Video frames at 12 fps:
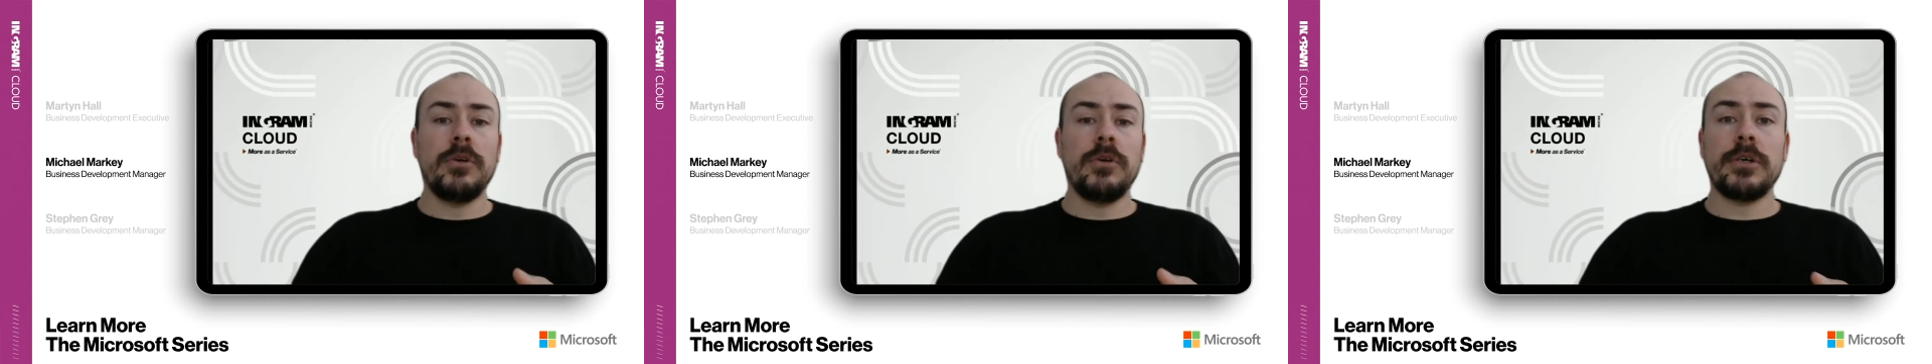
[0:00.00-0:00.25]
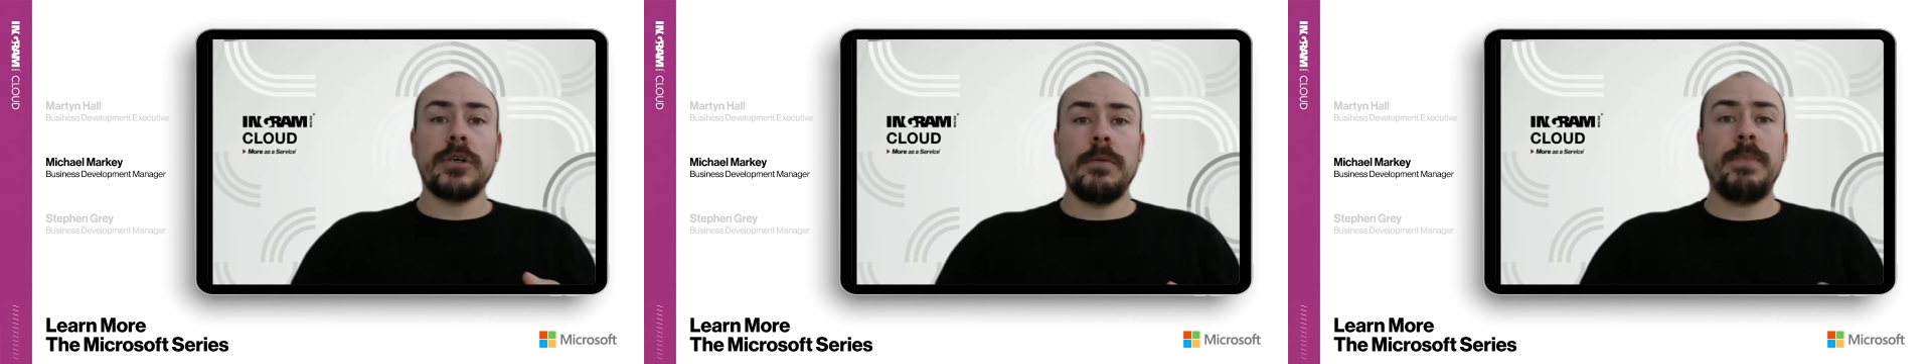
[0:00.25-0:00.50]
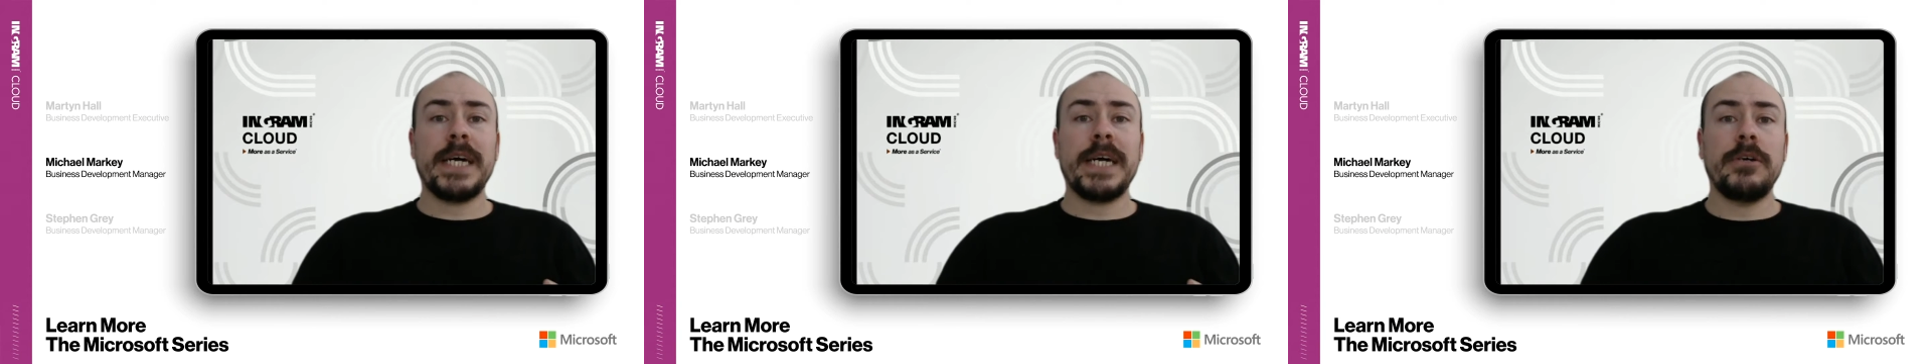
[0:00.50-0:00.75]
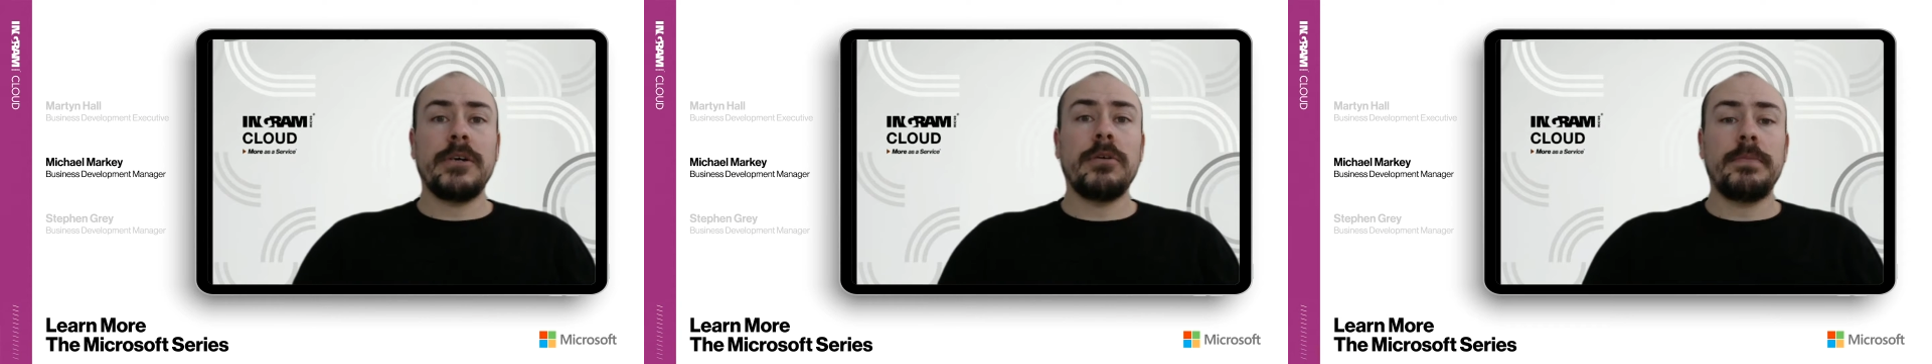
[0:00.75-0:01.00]
looking at
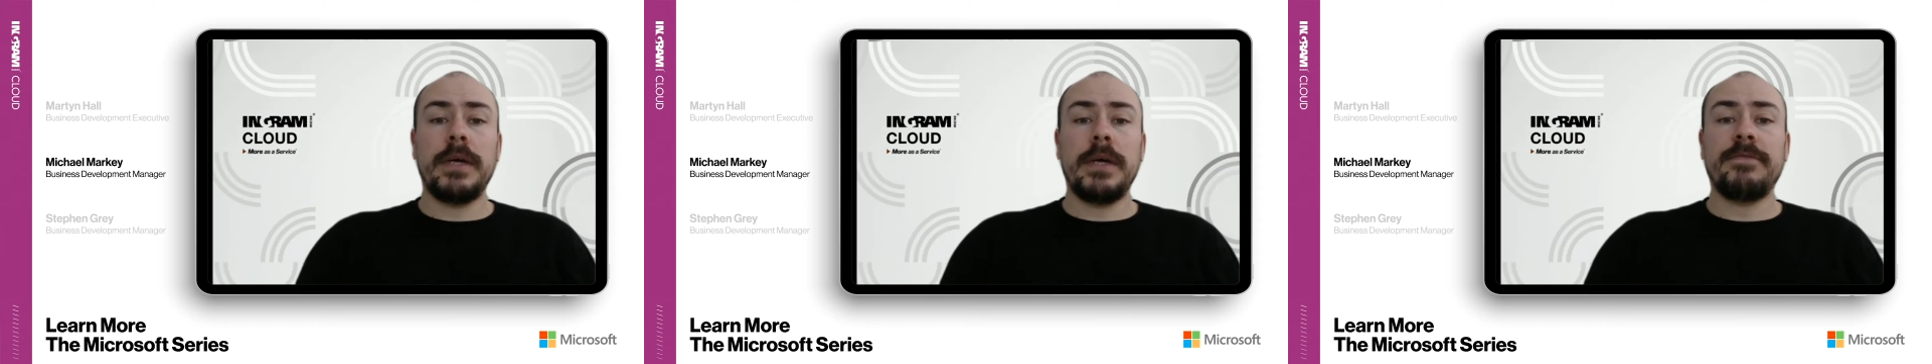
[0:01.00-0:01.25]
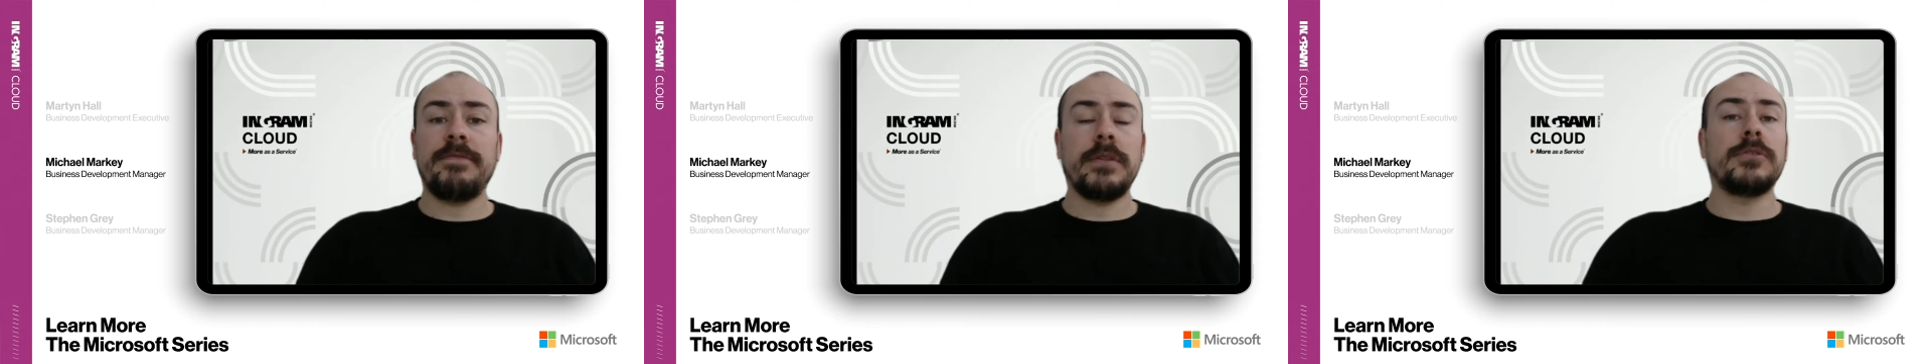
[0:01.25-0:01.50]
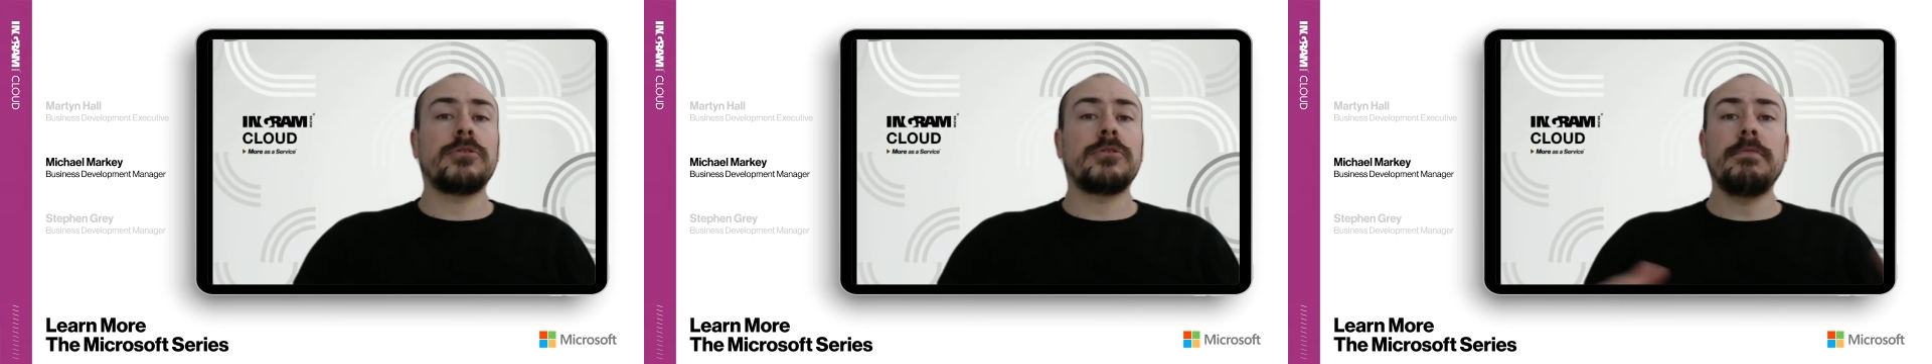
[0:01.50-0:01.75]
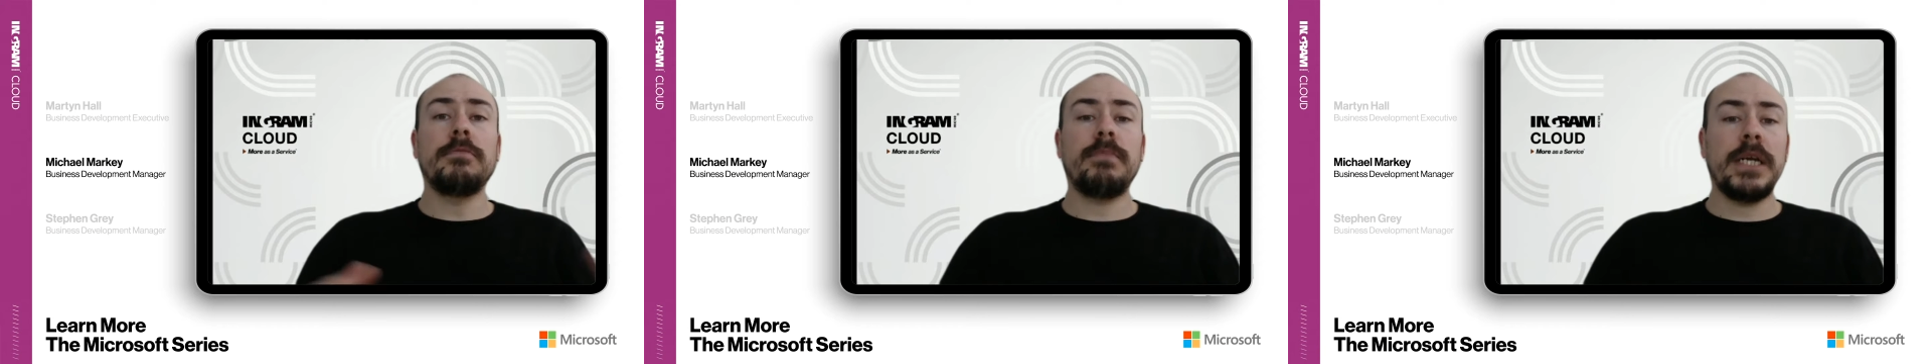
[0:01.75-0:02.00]
backing up and everything's
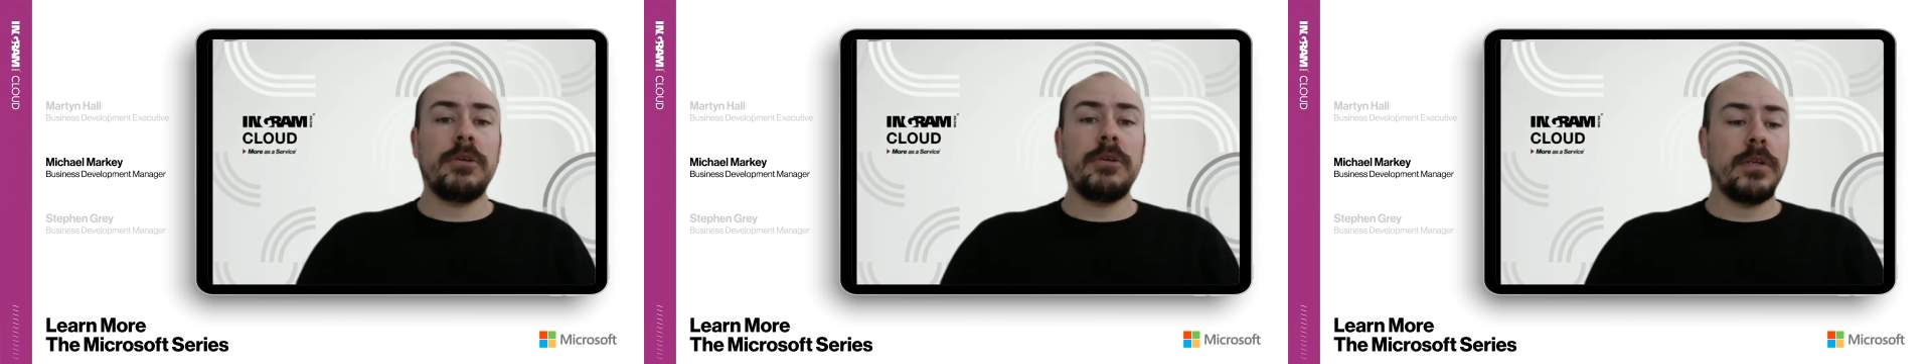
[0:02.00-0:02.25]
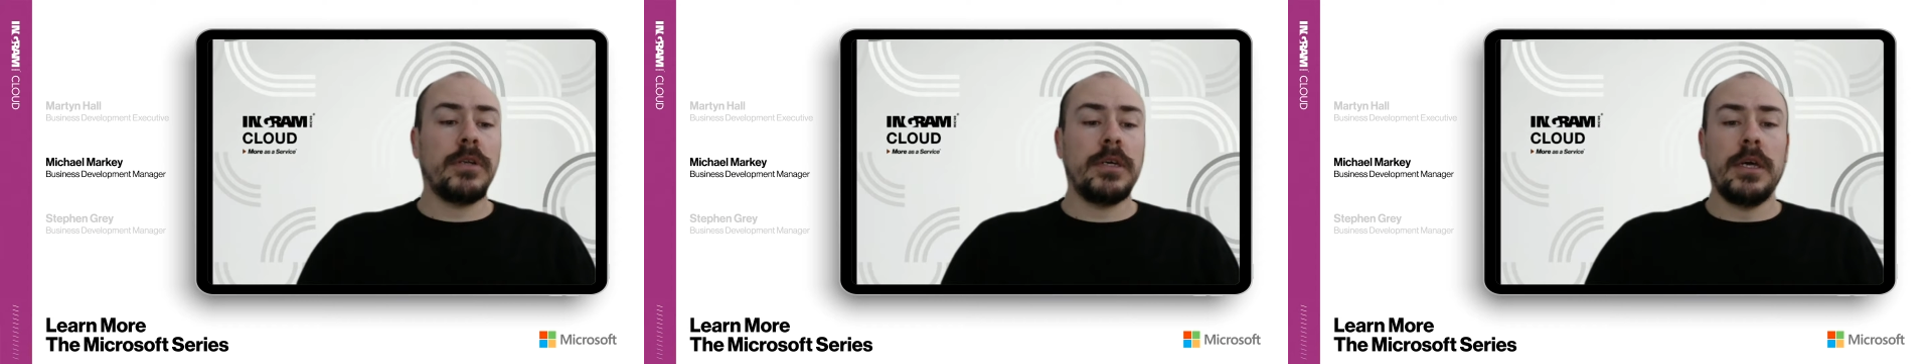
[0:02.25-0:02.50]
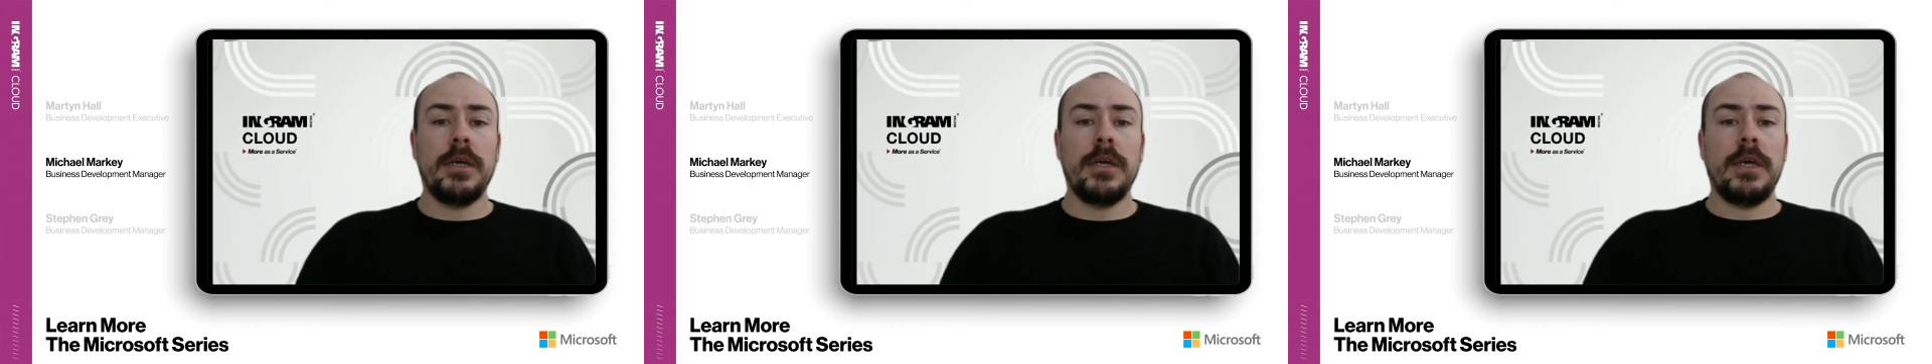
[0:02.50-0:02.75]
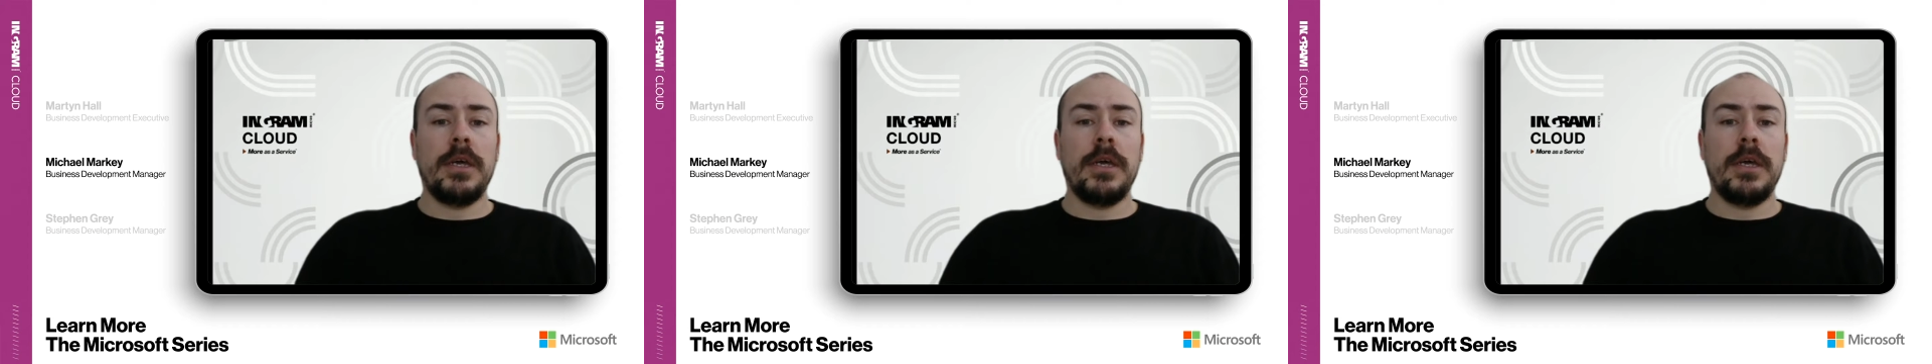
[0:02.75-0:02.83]
done manually.